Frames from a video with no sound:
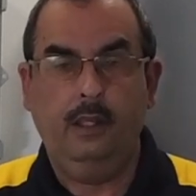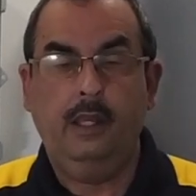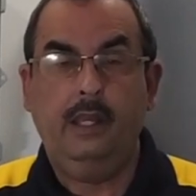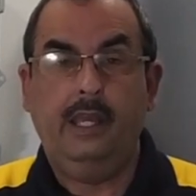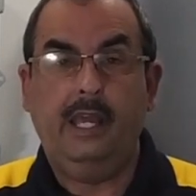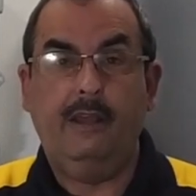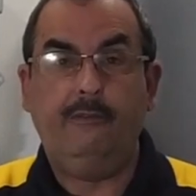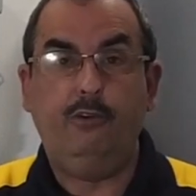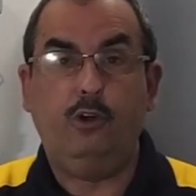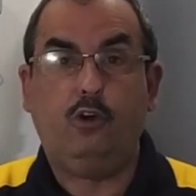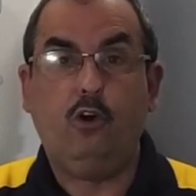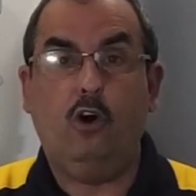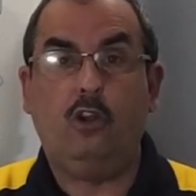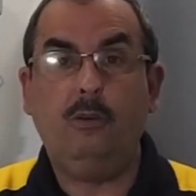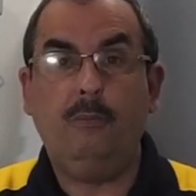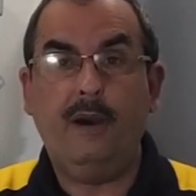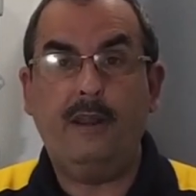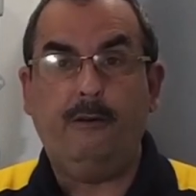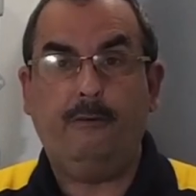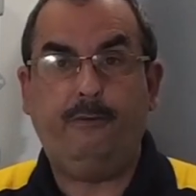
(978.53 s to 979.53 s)
If you call the
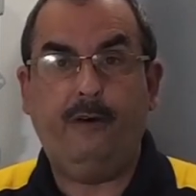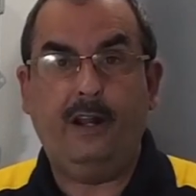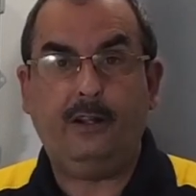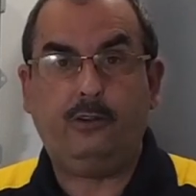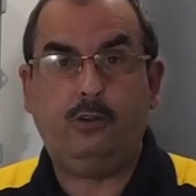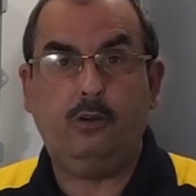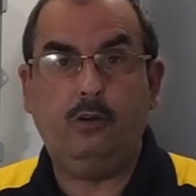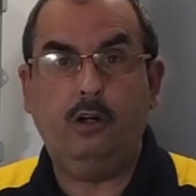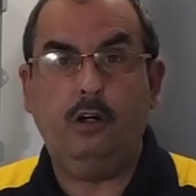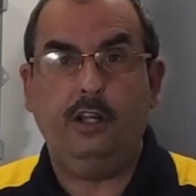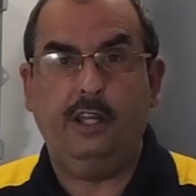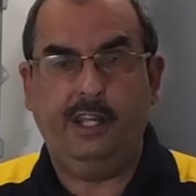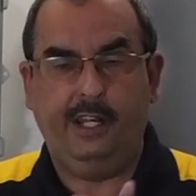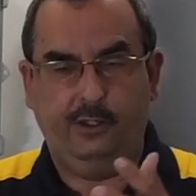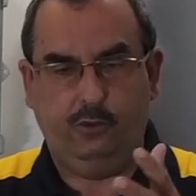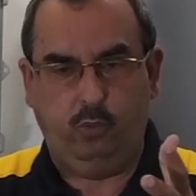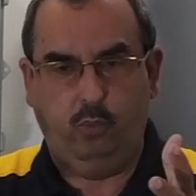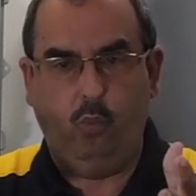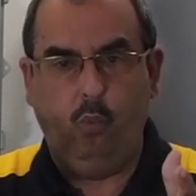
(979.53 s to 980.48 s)
manufacturer, it is